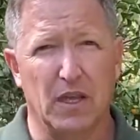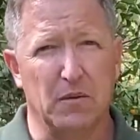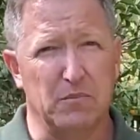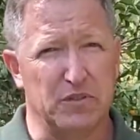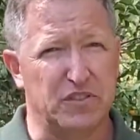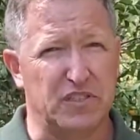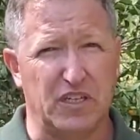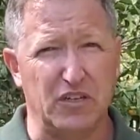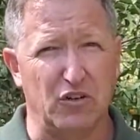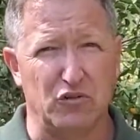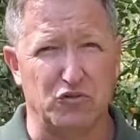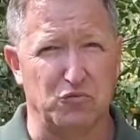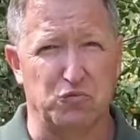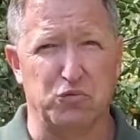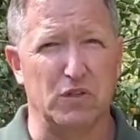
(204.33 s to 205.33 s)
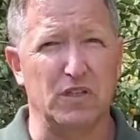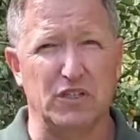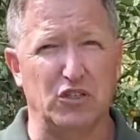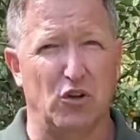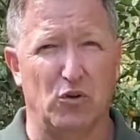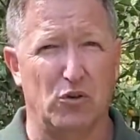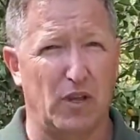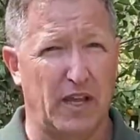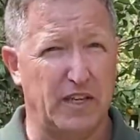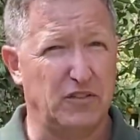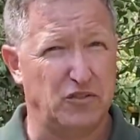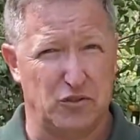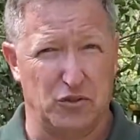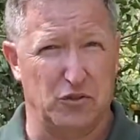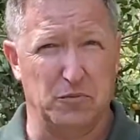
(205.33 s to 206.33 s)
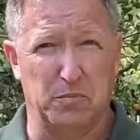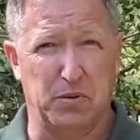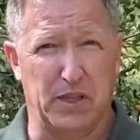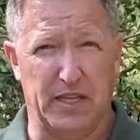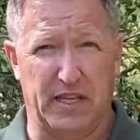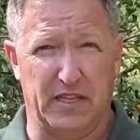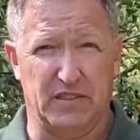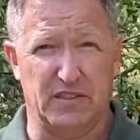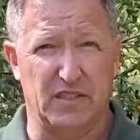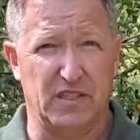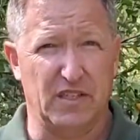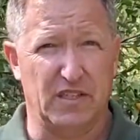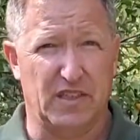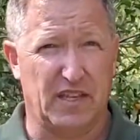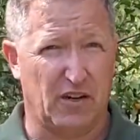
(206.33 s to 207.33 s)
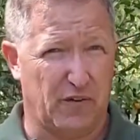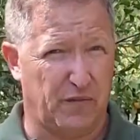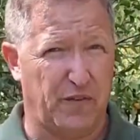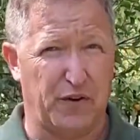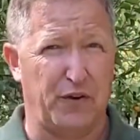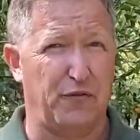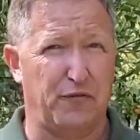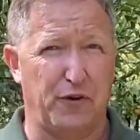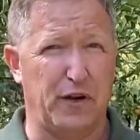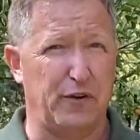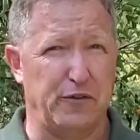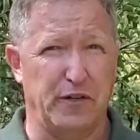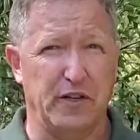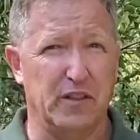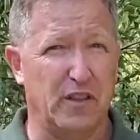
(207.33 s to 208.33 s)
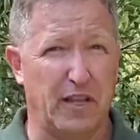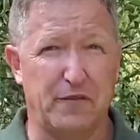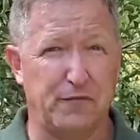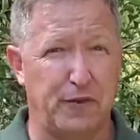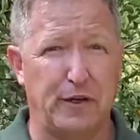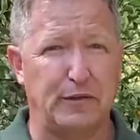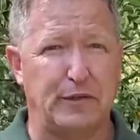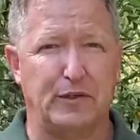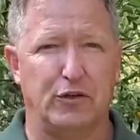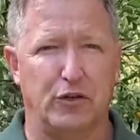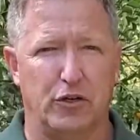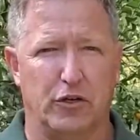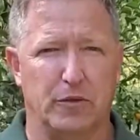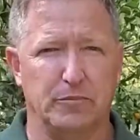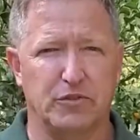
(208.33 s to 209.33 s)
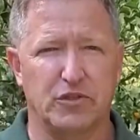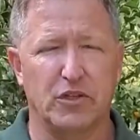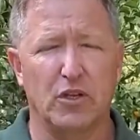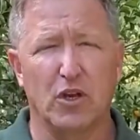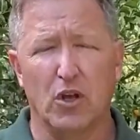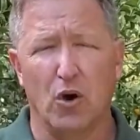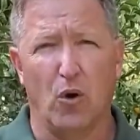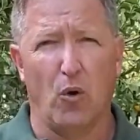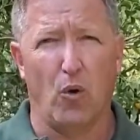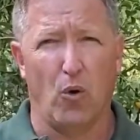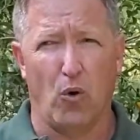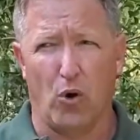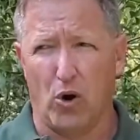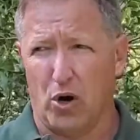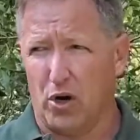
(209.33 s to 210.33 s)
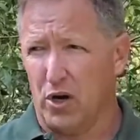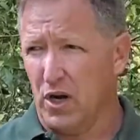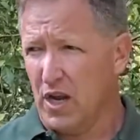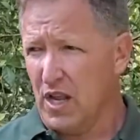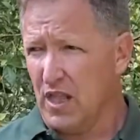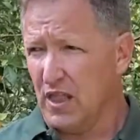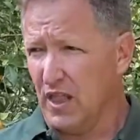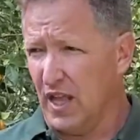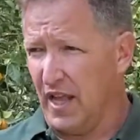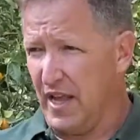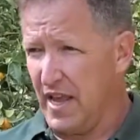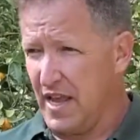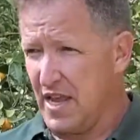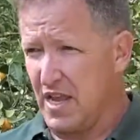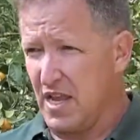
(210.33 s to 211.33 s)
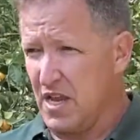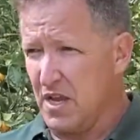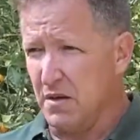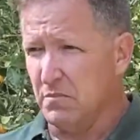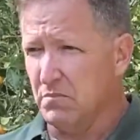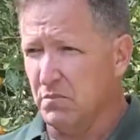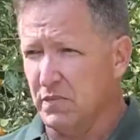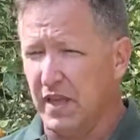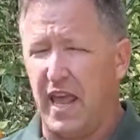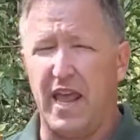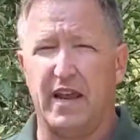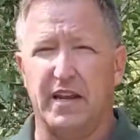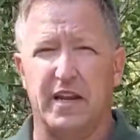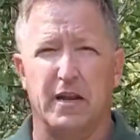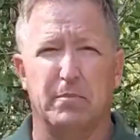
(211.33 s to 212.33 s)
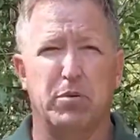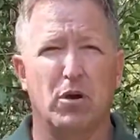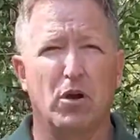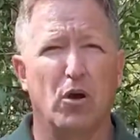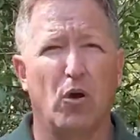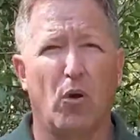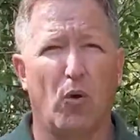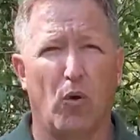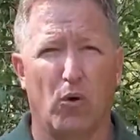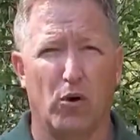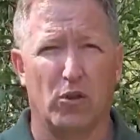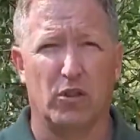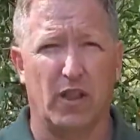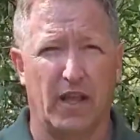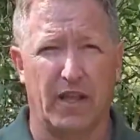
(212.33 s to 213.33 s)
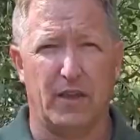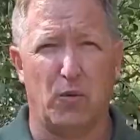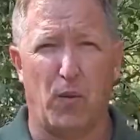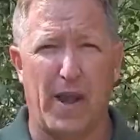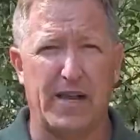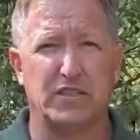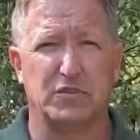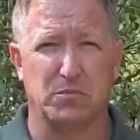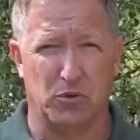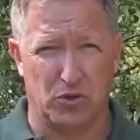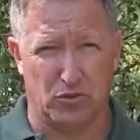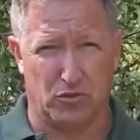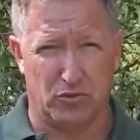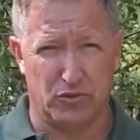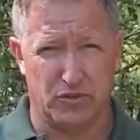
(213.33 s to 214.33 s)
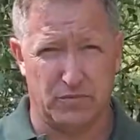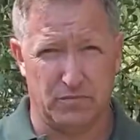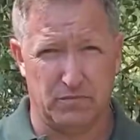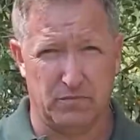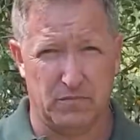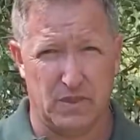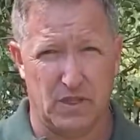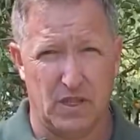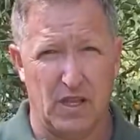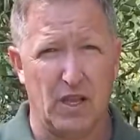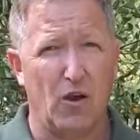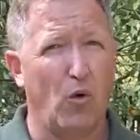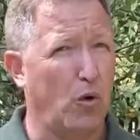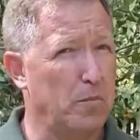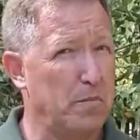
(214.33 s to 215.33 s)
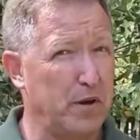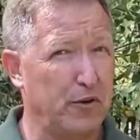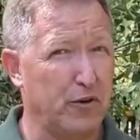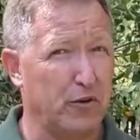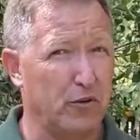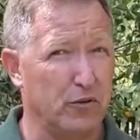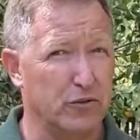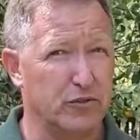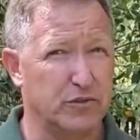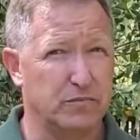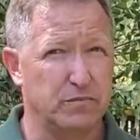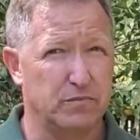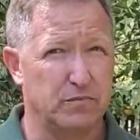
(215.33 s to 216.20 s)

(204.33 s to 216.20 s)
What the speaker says: Mosquitoes really don't like certain plants that are very fragrant, like fragrant herbs, or like catnip, or like wax myrtles, or marigolds.